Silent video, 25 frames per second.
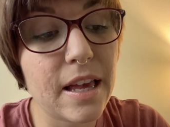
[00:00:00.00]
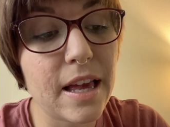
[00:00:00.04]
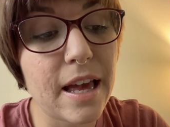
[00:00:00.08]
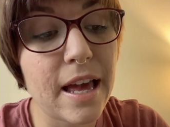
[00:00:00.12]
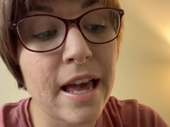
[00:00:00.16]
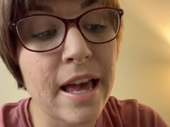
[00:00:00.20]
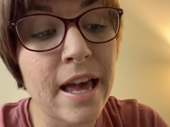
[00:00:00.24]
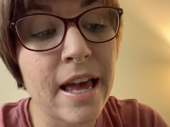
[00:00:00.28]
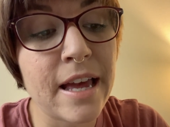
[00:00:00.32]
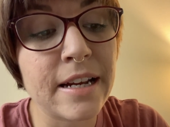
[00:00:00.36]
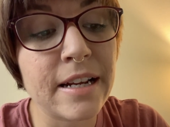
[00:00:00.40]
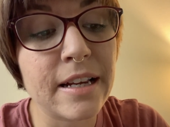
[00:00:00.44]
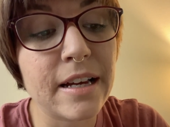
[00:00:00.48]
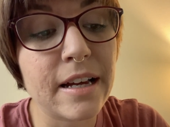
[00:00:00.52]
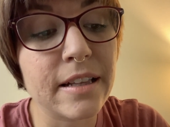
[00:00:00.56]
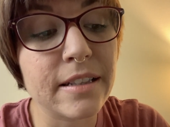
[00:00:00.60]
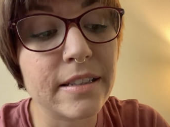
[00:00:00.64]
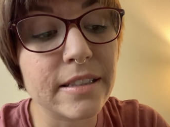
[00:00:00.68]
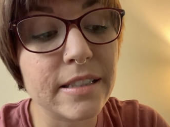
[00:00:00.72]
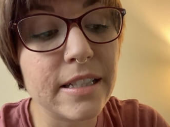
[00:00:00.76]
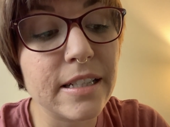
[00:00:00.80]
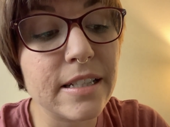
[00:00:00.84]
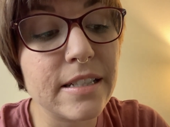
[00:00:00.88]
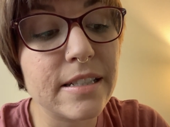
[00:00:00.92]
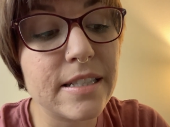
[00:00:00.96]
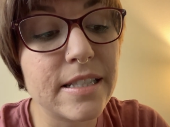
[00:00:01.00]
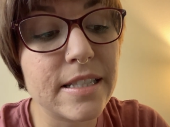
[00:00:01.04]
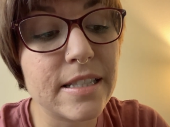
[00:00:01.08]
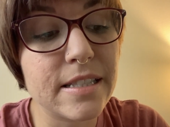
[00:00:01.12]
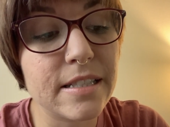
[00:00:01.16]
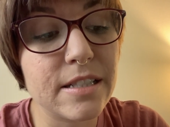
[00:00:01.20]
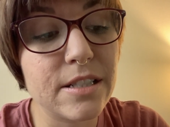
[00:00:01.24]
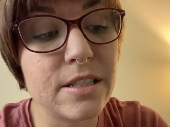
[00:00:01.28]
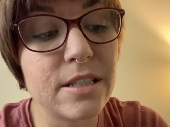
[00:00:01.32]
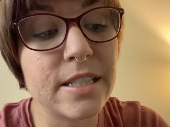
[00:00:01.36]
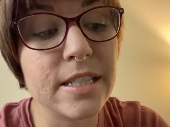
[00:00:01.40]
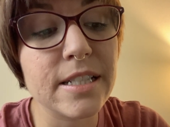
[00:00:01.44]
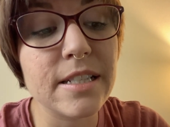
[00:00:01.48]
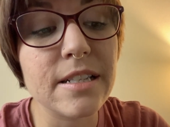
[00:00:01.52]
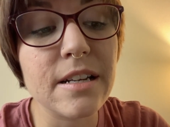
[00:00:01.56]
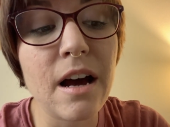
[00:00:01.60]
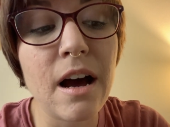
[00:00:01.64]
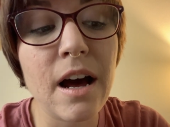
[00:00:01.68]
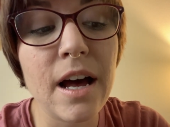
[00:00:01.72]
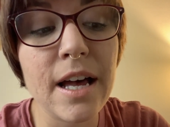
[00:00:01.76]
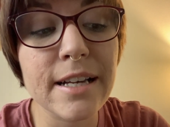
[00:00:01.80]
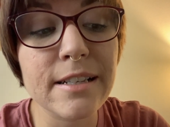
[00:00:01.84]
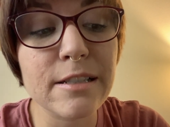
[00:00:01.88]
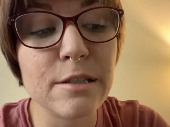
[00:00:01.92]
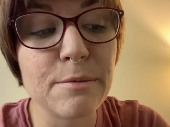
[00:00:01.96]
And Elide did
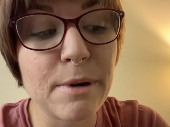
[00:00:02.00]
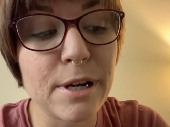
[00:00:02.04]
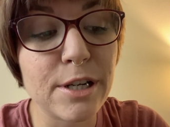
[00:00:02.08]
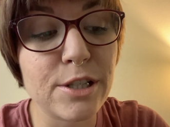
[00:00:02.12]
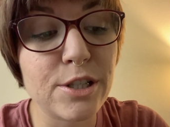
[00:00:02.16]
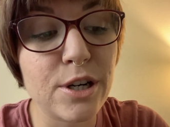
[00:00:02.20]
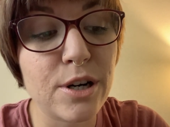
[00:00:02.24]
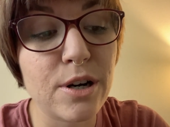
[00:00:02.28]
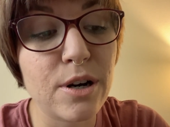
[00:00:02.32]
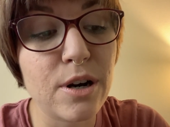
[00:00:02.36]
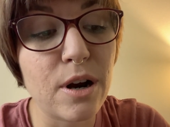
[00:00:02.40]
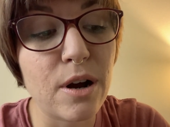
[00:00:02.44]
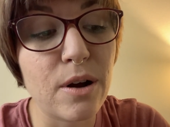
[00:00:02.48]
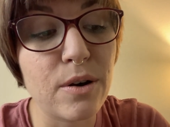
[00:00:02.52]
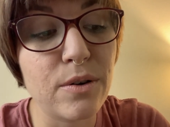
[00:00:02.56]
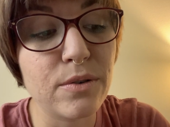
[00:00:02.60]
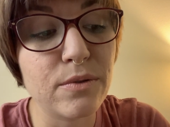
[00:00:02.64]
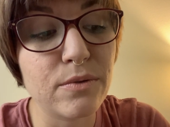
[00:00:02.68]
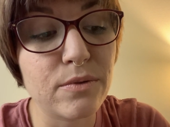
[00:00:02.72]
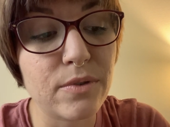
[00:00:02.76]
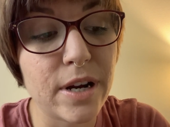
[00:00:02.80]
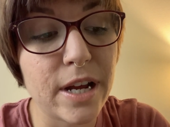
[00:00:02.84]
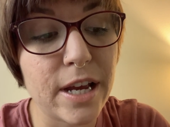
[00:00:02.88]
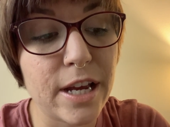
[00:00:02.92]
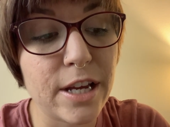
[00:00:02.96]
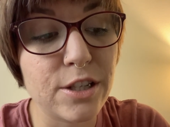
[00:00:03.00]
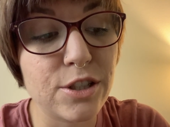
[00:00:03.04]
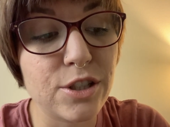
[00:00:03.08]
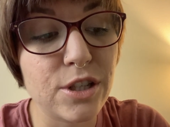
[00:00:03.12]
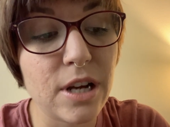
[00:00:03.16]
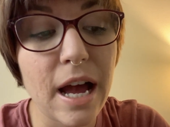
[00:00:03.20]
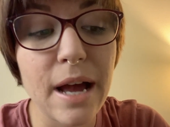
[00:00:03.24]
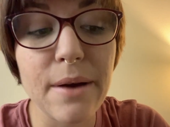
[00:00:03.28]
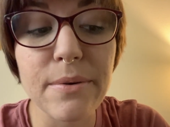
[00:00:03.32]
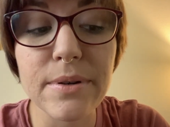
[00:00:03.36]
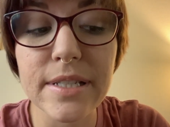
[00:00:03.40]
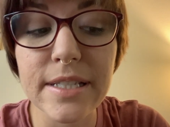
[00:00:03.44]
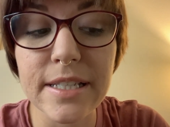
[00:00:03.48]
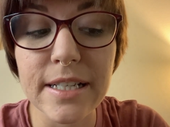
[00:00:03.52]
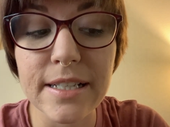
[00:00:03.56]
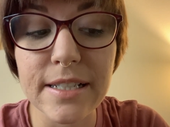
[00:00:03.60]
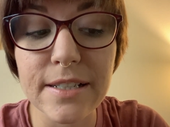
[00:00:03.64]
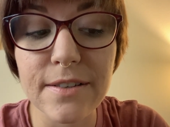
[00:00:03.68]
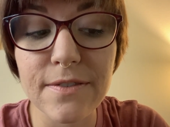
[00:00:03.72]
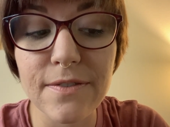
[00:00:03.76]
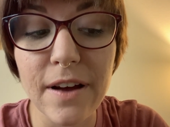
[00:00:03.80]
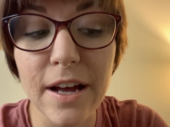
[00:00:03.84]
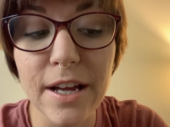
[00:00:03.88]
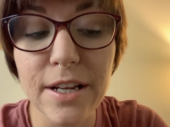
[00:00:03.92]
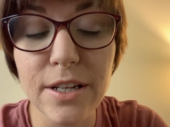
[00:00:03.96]
not expect her own rage. I was sent
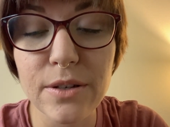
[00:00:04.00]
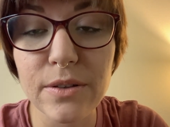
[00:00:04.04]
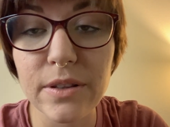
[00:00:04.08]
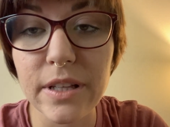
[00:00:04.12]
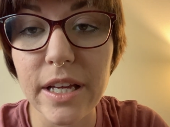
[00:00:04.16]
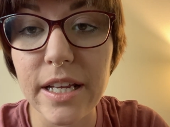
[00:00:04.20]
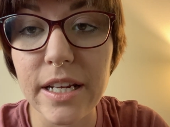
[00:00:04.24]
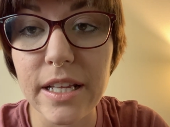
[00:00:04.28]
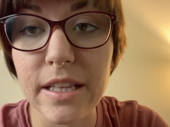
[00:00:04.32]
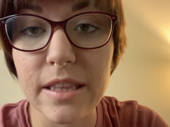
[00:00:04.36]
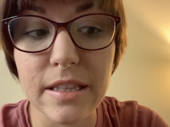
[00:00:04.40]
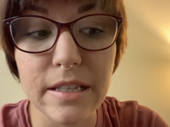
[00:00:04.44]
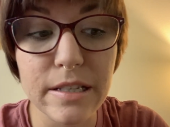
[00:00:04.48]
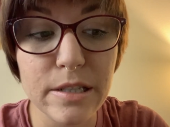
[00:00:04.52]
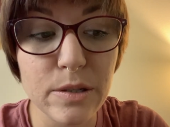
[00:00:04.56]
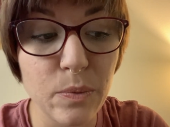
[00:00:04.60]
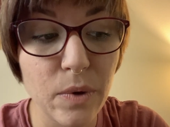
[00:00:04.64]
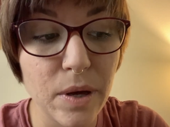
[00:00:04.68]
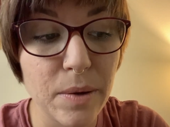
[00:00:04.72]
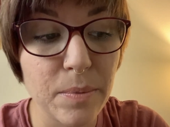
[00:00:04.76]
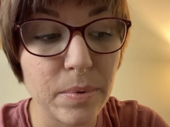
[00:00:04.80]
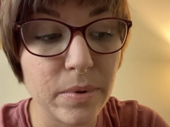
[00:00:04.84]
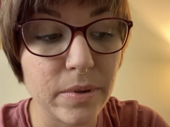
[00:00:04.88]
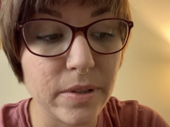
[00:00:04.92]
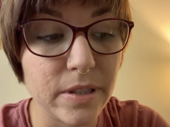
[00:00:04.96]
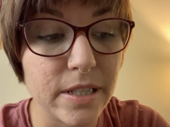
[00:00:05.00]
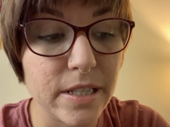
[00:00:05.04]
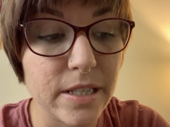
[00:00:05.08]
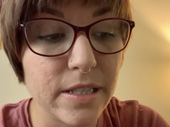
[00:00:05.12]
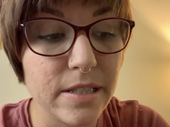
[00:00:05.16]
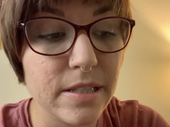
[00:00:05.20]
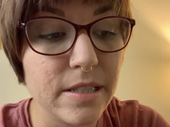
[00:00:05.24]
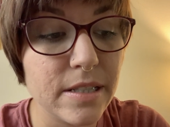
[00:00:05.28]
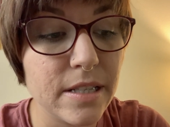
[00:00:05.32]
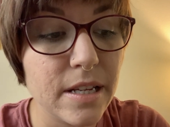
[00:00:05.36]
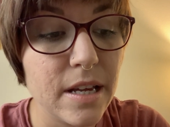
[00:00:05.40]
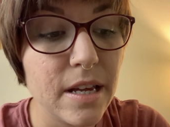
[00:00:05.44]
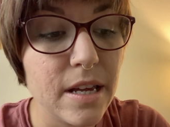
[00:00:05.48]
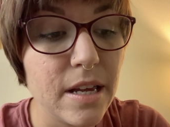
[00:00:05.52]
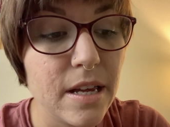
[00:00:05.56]
to find you, lady, this way, please.